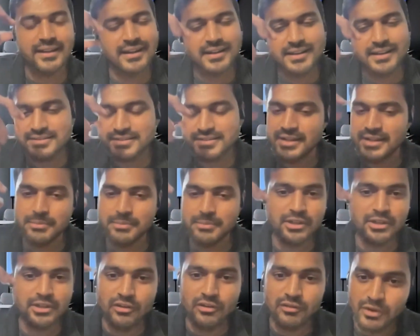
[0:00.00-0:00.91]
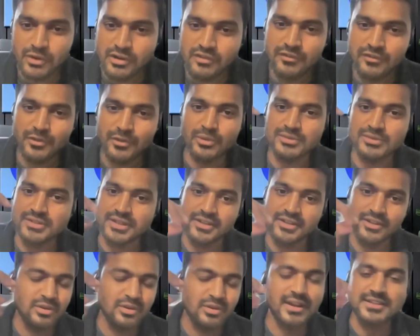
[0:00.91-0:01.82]
Understand a bit of workflows
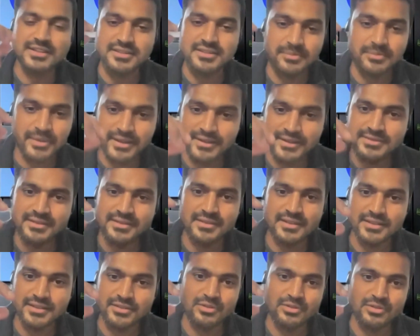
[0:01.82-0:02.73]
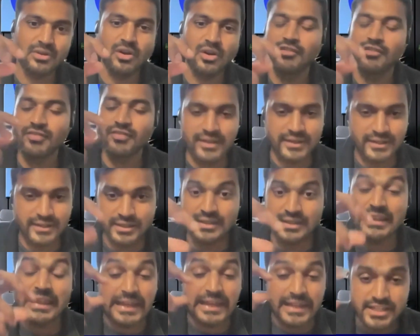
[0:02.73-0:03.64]
and customize and then offer it
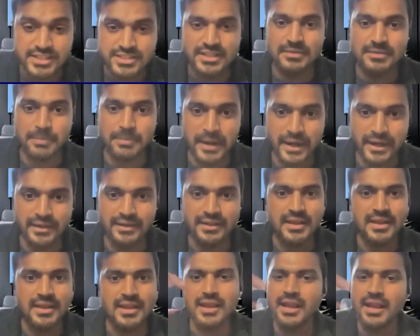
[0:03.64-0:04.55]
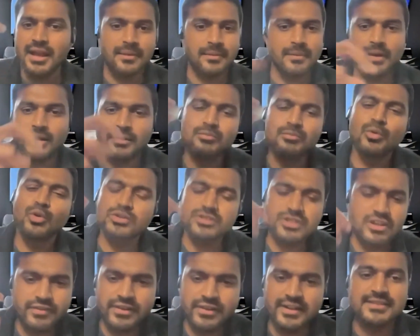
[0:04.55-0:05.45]
initial part. And
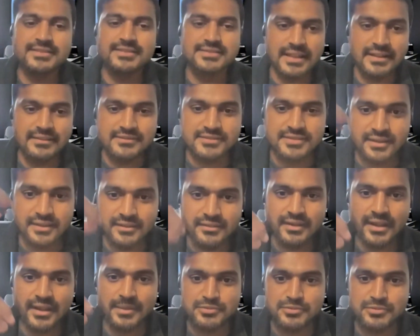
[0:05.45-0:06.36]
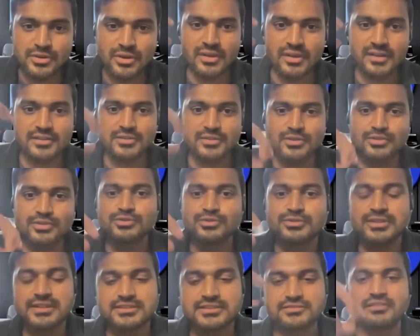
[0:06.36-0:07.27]
most of it is self-serve. I'm sure
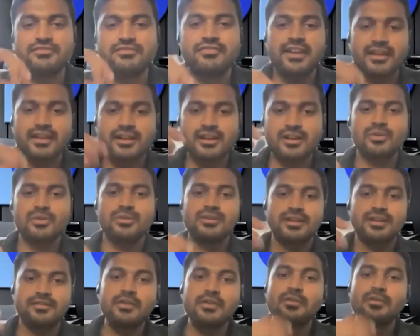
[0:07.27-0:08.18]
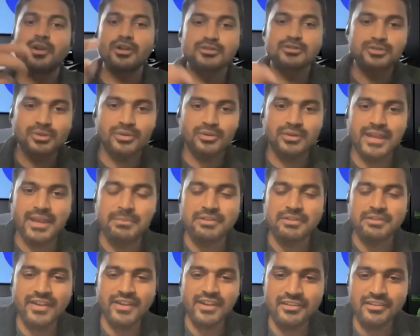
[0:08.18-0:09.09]
users will figure out. We will also
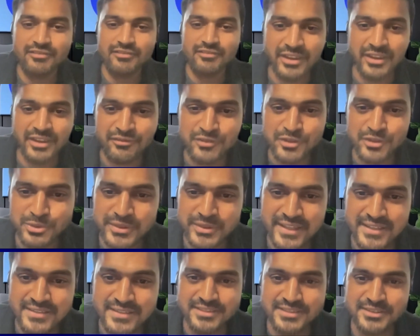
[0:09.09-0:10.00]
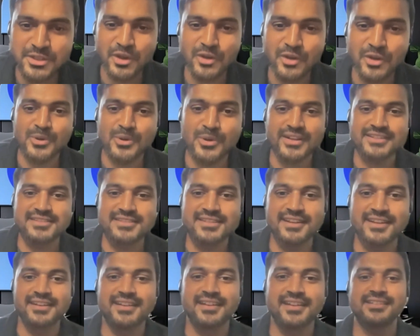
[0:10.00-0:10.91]
gamify a few things in the onboarding
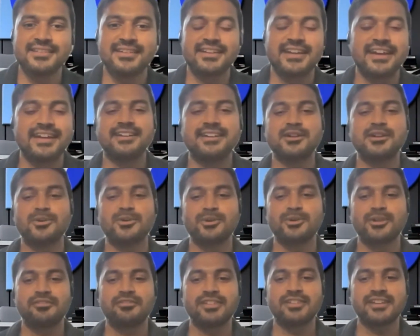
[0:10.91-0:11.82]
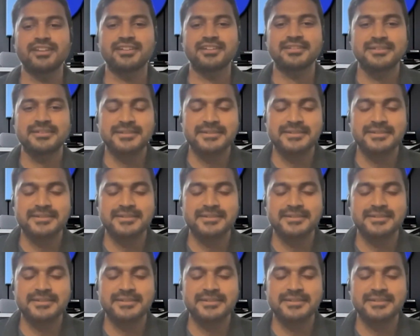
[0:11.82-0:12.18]
journey and then get it down to a week.